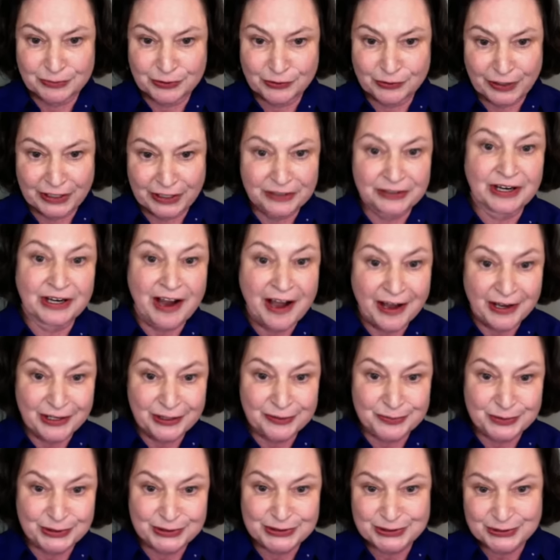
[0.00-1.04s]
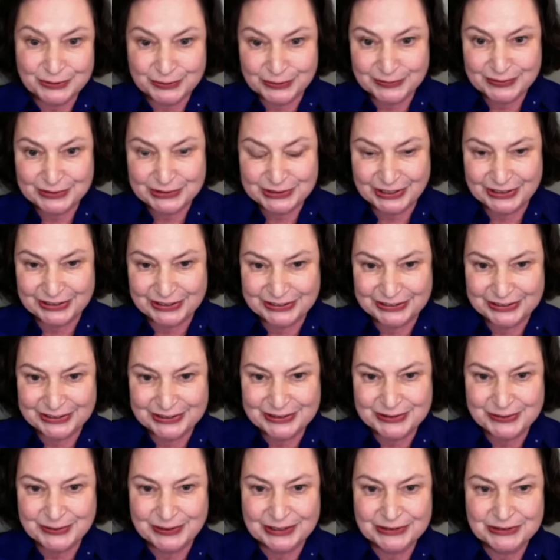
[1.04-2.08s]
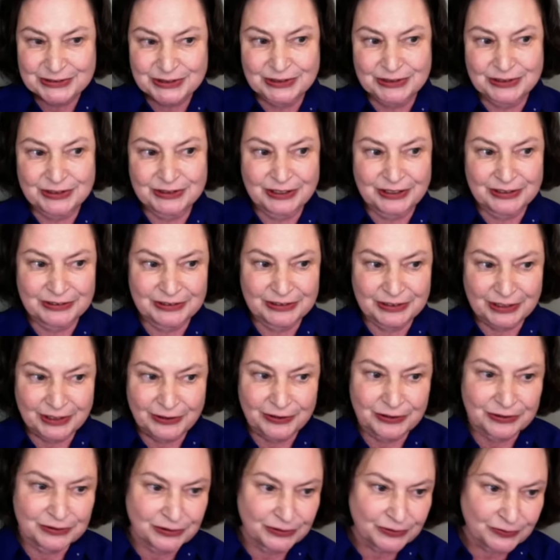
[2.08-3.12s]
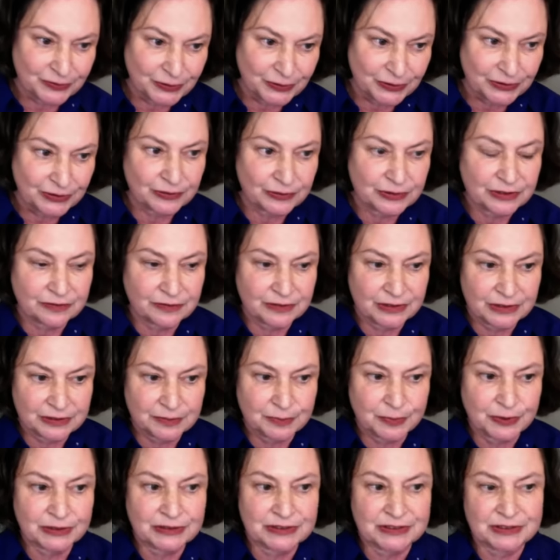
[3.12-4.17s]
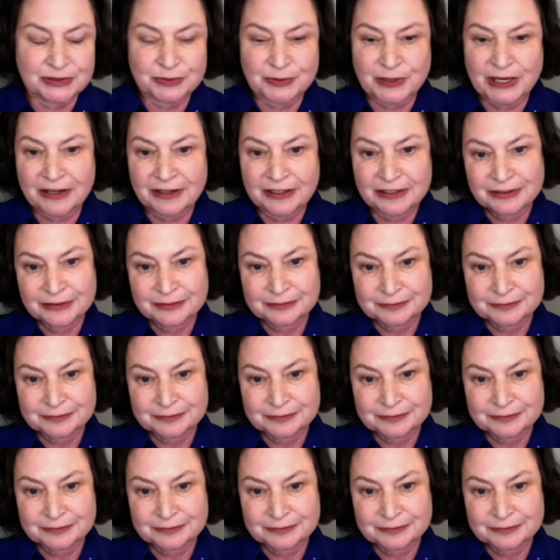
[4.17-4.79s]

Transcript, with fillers: great economists who have studied this question, and, and they're in the footnotes of these books as well.